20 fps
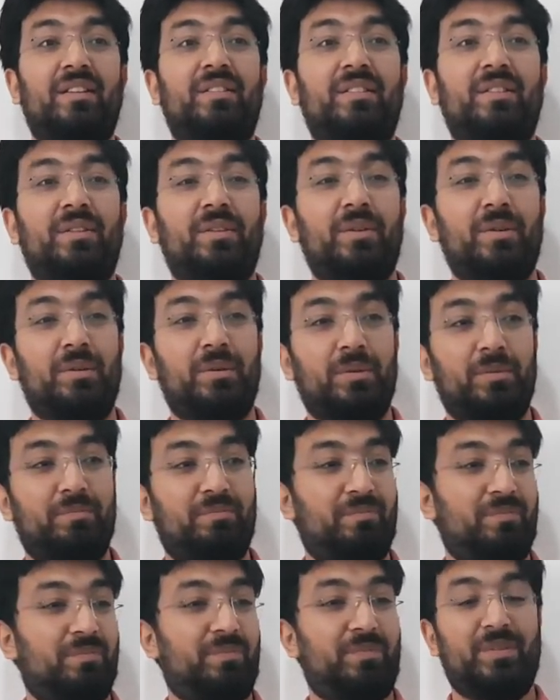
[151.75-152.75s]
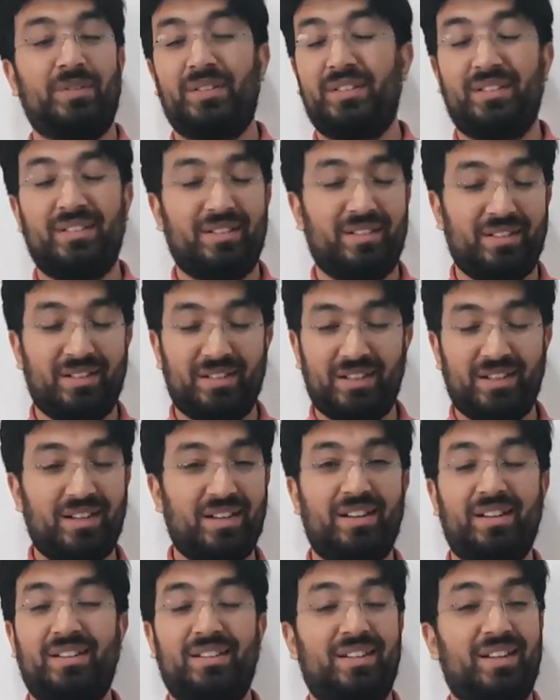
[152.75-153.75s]
So uh,
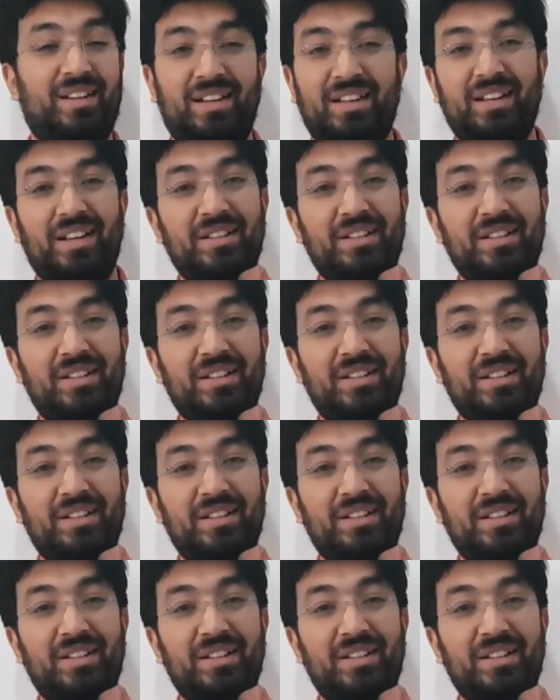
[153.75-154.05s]
I,